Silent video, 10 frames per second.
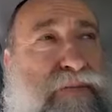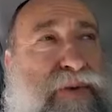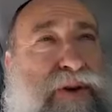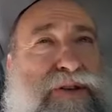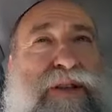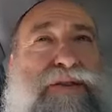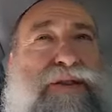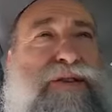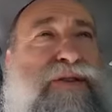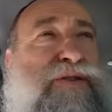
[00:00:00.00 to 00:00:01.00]
Because it
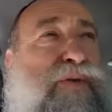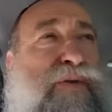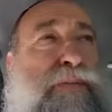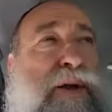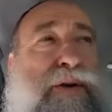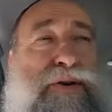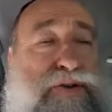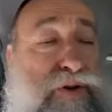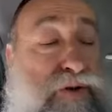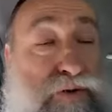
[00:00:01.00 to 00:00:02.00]
tells us a story about our
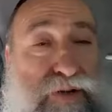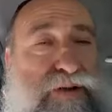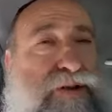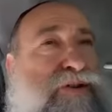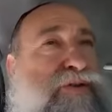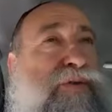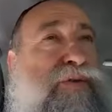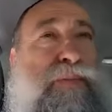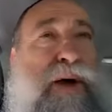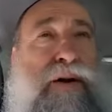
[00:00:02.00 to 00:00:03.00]
soul. It tells us a
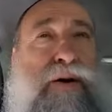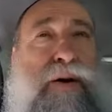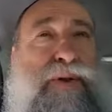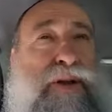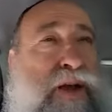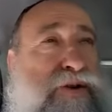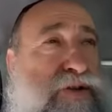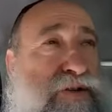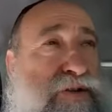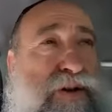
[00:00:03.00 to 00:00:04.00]
story about our
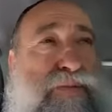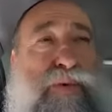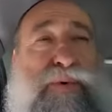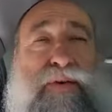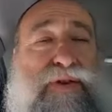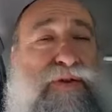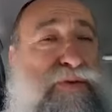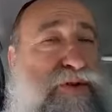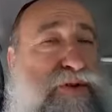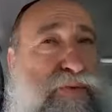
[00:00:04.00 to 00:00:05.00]
obligations and what we have to
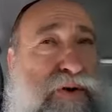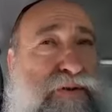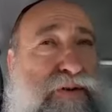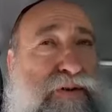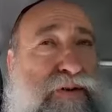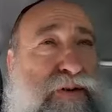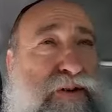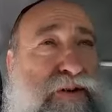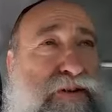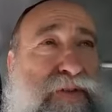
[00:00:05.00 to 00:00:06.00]
do in this world.
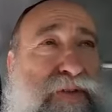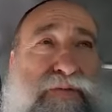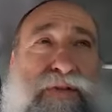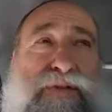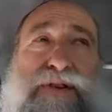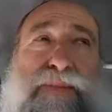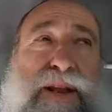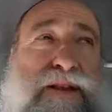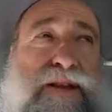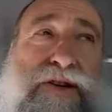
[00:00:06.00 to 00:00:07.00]
I've given some
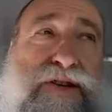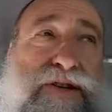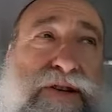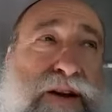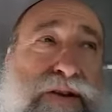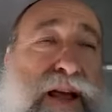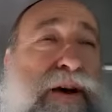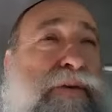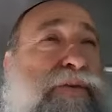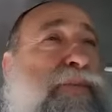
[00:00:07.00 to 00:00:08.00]
meditations on it.
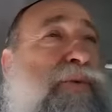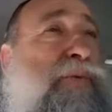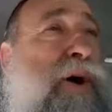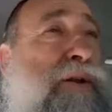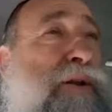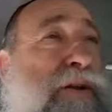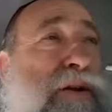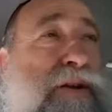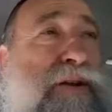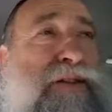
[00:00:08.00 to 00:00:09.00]
How, number one,
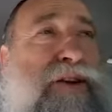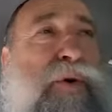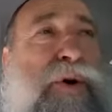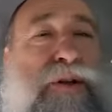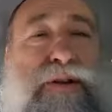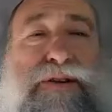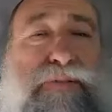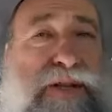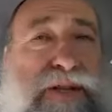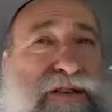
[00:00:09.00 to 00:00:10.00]
the oil is
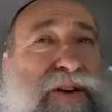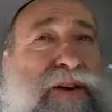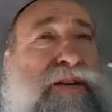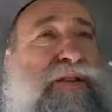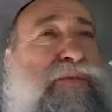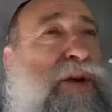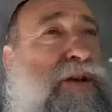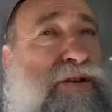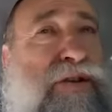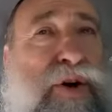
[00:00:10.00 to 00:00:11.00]
the mitzvah, the
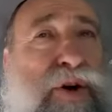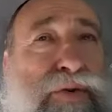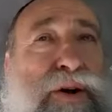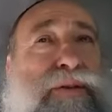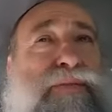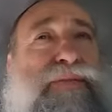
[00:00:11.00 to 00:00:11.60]
wick is the Torah.